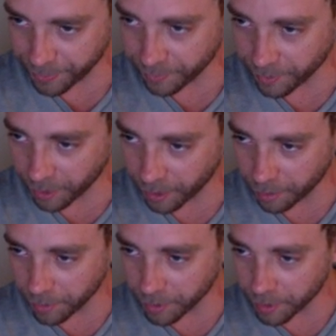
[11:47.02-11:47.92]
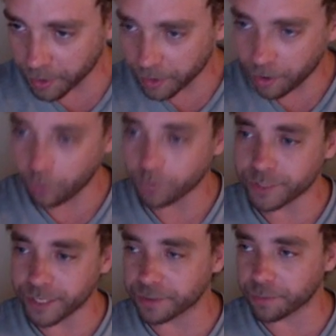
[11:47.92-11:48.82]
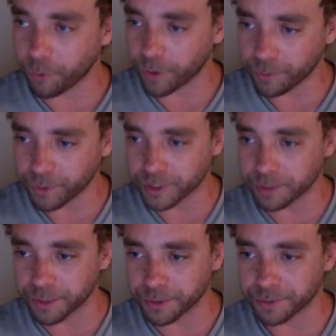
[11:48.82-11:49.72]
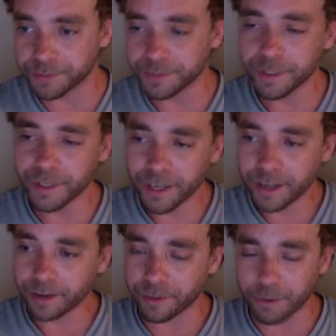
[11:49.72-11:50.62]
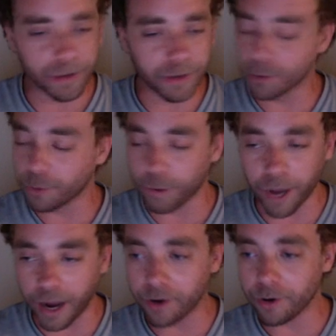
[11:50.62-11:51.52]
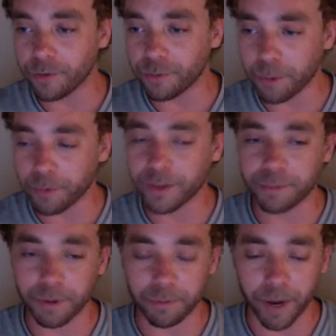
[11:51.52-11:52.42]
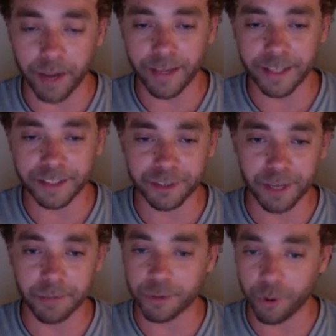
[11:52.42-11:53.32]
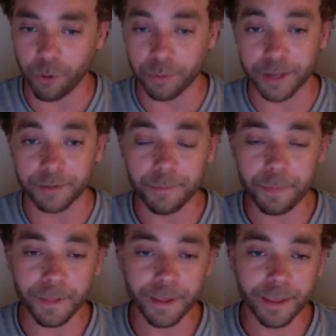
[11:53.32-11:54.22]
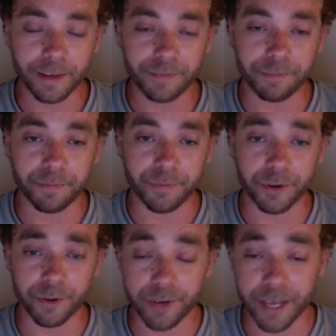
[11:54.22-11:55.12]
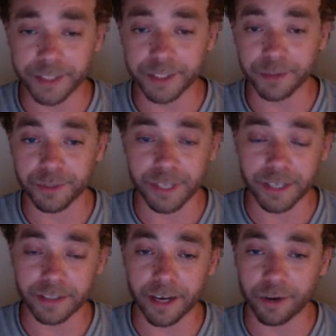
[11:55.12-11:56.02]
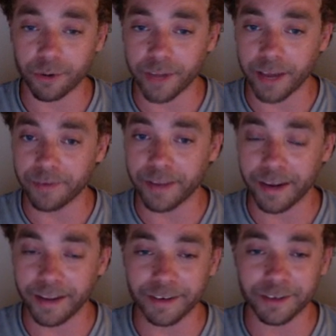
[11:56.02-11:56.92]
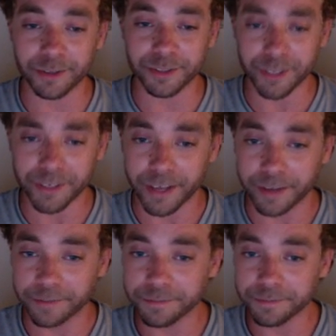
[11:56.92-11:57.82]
Oh, Jason Morgan, what's up, dude? Dude, I don't know if you remember this, but my last stream, you told me that Fury Nation was not going live again until Sunday.